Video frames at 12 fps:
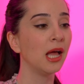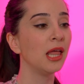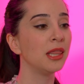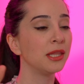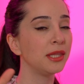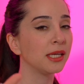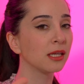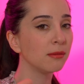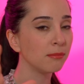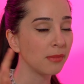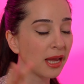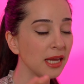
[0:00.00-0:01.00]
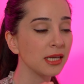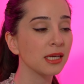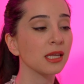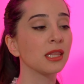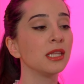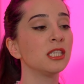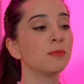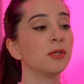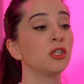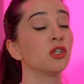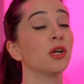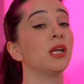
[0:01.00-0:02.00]
that they can make this
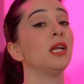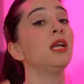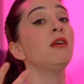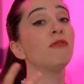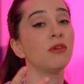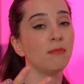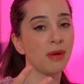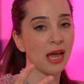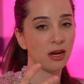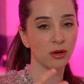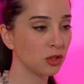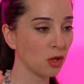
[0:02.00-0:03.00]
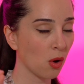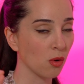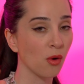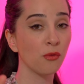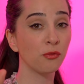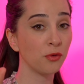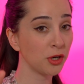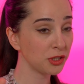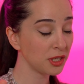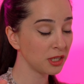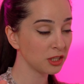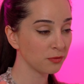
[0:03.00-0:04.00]
picture even better. So first
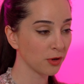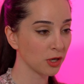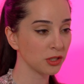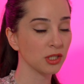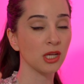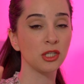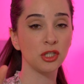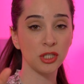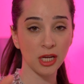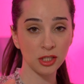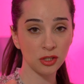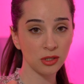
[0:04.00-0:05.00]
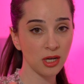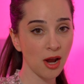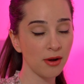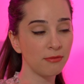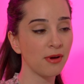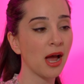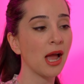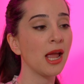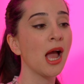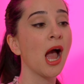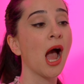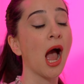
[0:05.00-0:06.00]
things first, just to clarify,
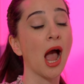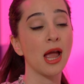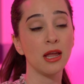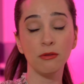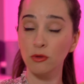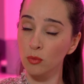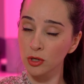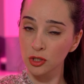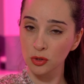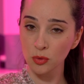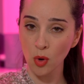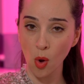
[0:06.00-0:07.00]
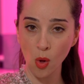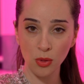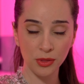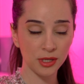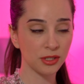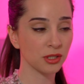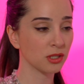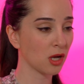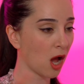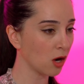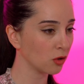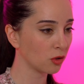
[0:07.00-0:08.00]
if you want to do all these
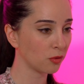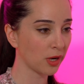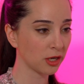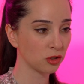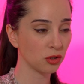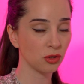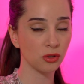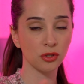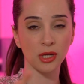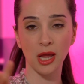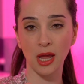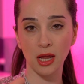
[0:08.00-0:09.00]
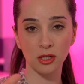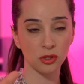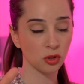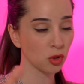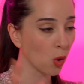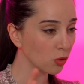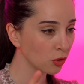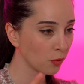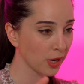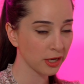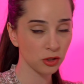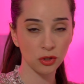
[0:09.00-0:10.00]
color corrections and tone
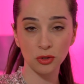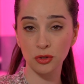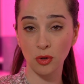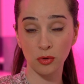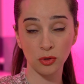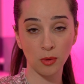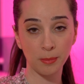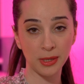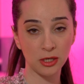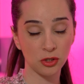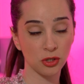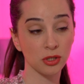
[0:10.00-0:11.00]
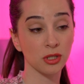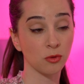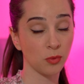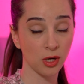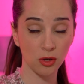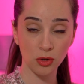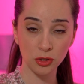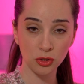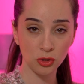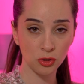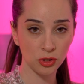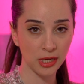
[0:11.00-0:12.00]
corrections on your pictures that we're going to
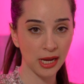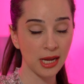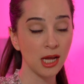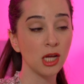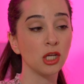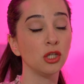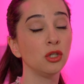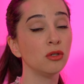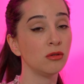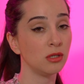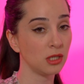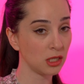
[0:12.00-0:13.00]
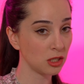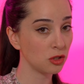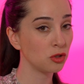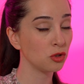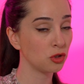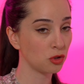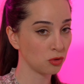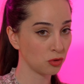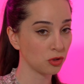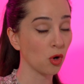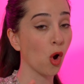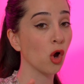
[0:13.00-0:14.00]
do today, you need to
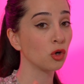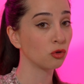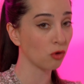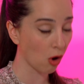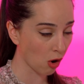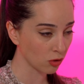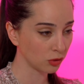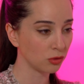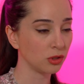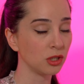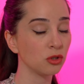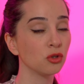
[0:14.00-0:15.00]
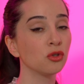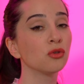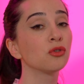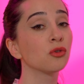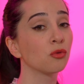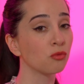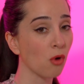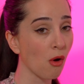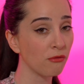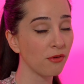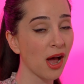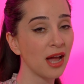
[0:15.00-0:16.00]
shoot raw. You need to shoot raw
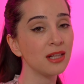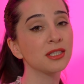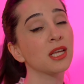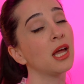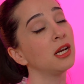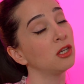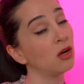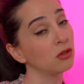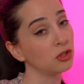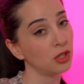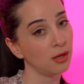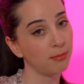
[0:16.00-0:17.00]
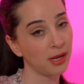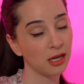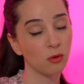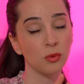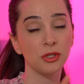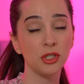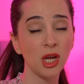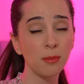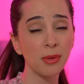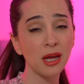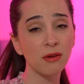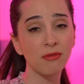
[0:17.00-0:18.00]
files and not JPEG. With
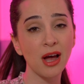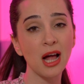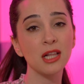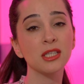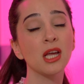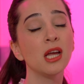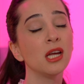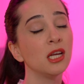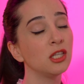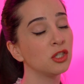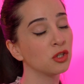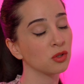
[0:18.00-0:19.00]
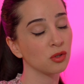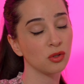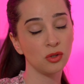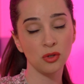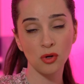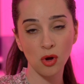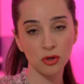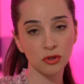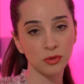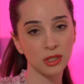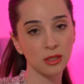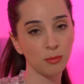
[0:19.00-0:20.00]
JPEG files, it's
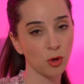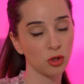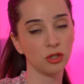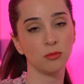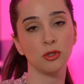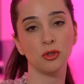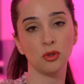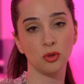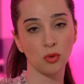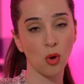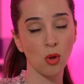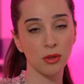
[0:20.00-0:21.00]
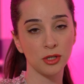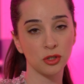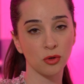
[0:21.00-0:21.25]
not really possible to do all these